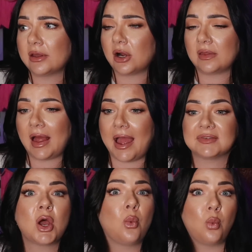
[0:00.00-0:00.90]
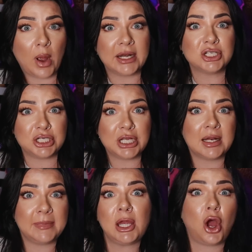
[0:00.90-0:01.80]
in our lives? When is she going
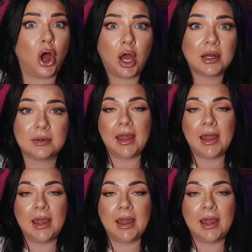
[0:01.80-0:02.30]
to be gone?